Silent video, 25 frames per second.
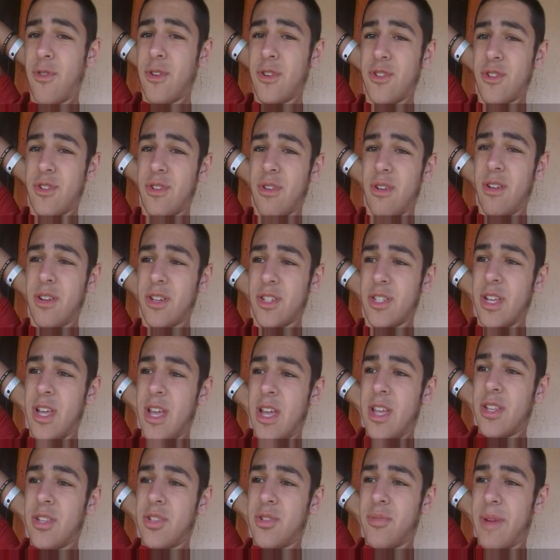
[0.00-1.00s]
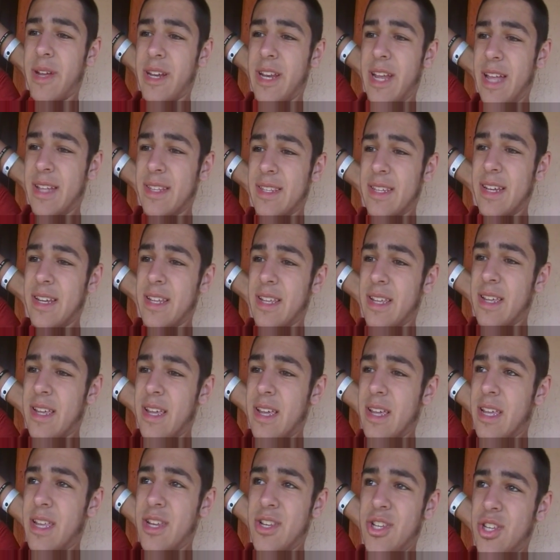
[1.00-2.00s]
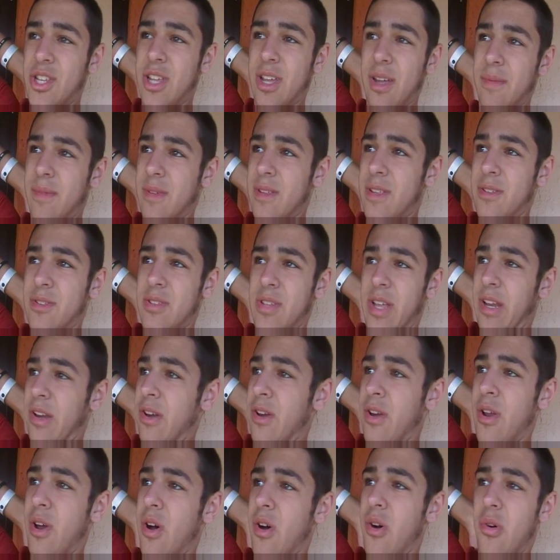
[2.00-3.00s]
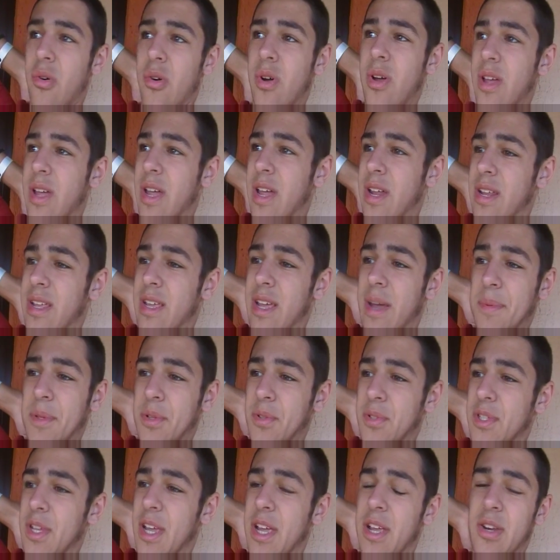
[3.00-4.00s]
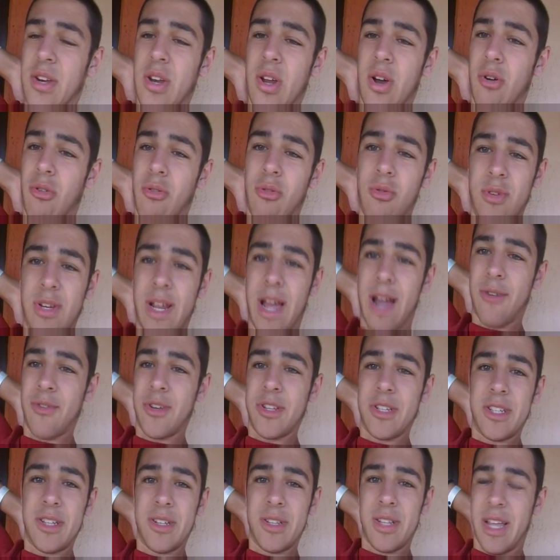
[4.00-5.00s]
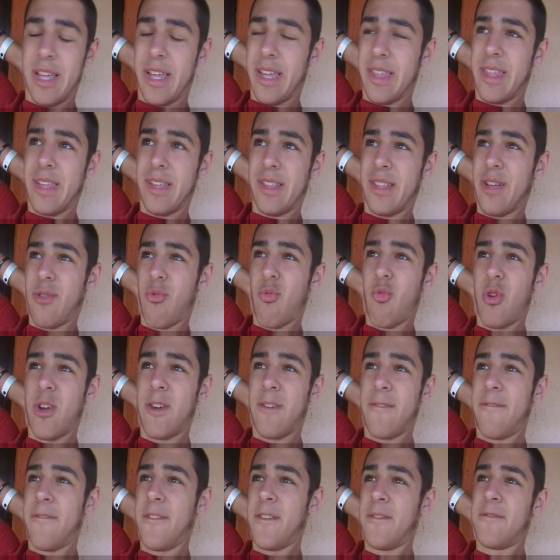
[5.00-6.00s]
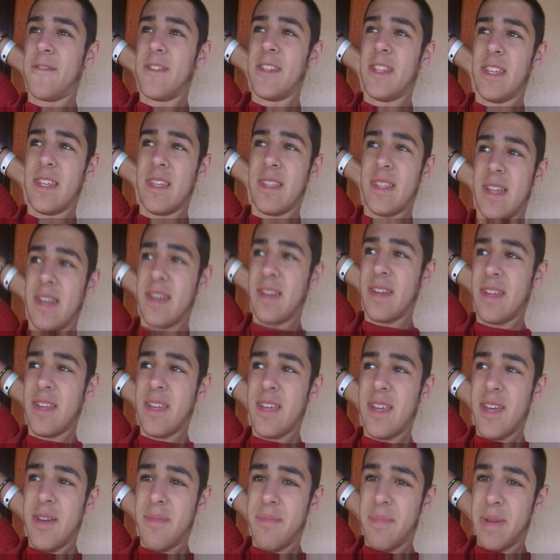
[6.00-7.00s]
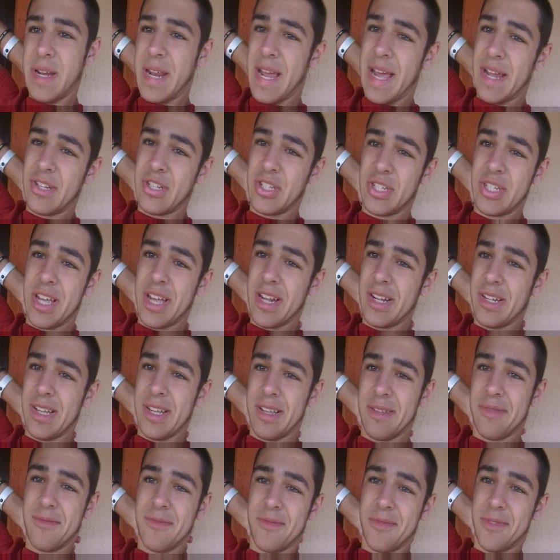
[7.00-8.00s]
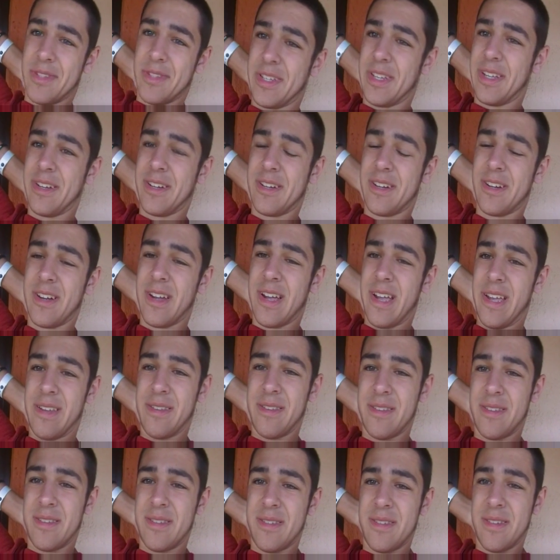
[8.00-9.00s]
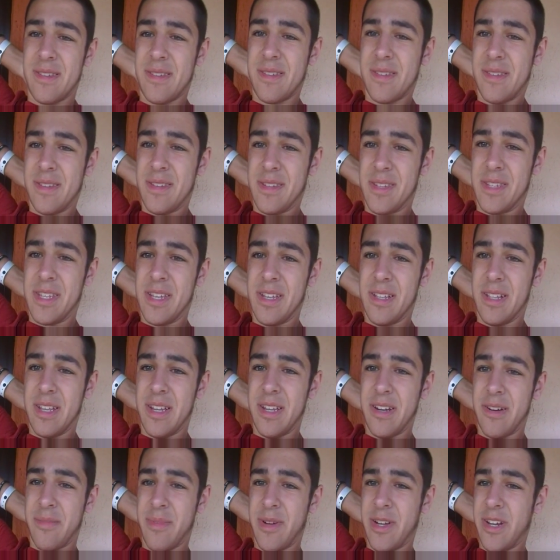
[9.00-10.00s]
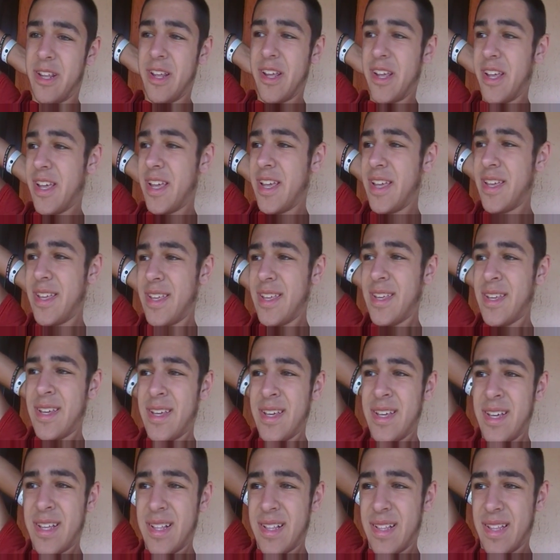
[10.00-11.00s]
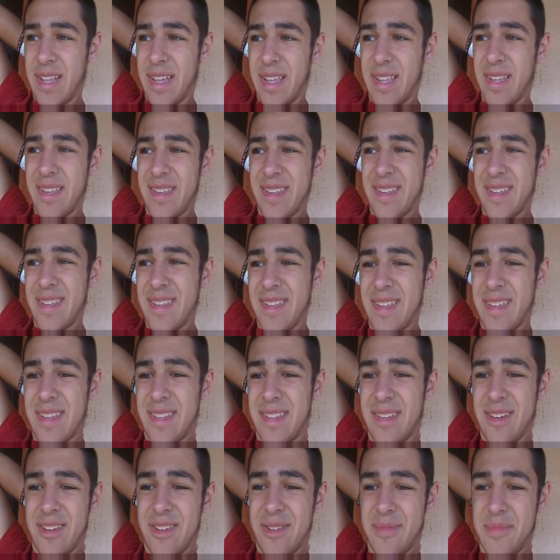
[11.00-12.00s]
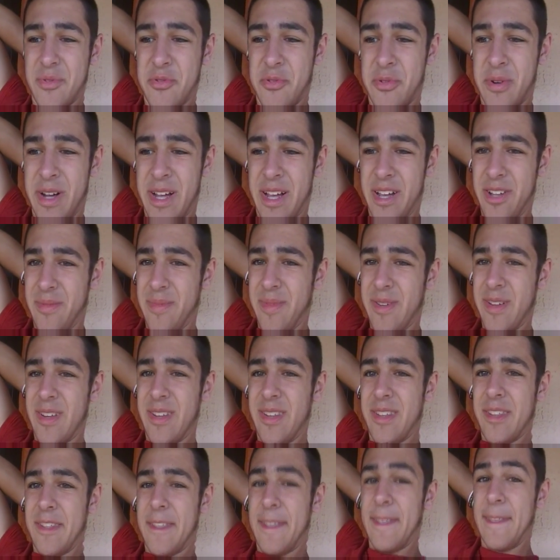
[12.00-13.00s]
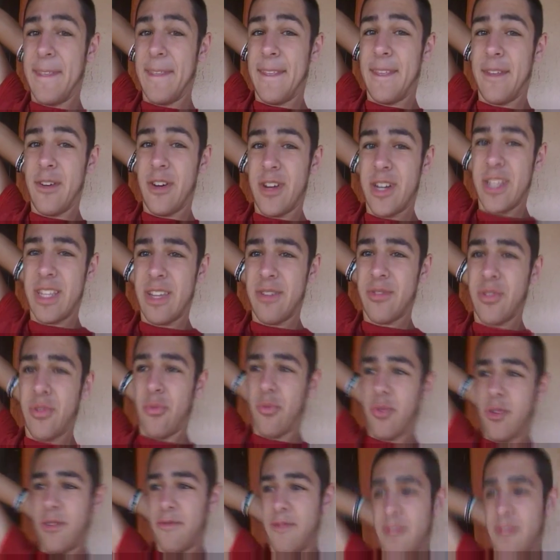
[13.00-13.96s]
$400. So my dad said he was like, "No," and he kept on saying no down until like I think like $150, and then my dad just kind of like was like, "All right, see you later, buddy." Like, it took him a while, but he got it down to